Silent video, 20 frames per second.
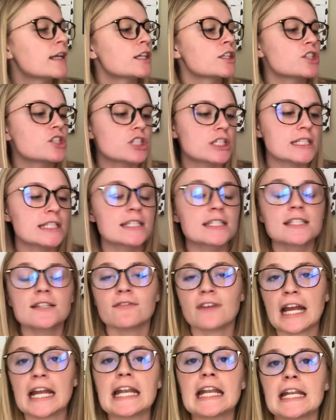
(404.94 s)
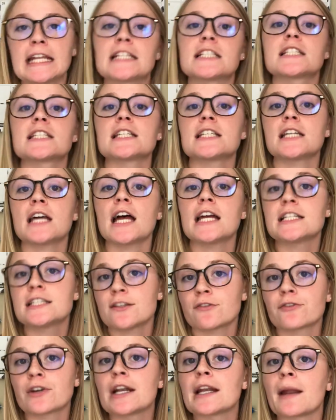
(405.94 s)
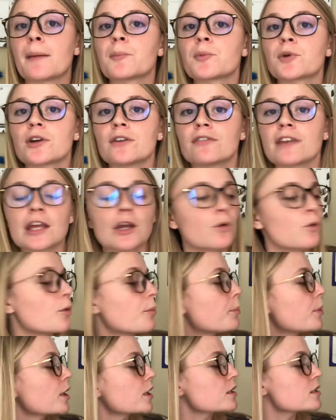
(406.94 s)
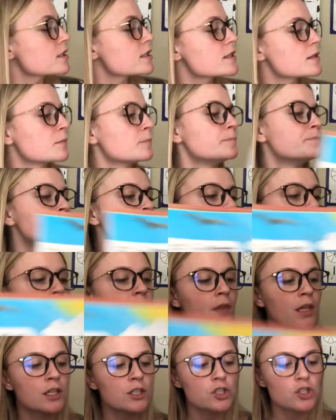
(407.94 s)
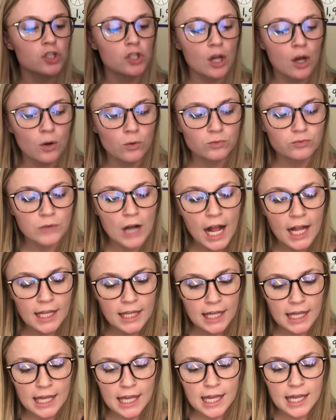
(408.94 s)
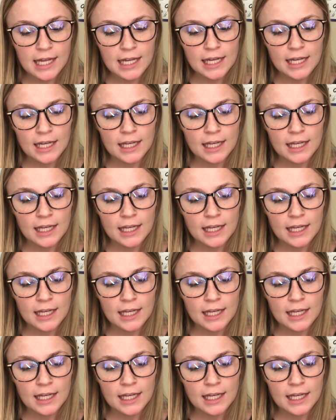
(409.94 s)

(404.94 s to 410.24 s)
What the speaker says: just divided into a different number of equal parts. So Rocky,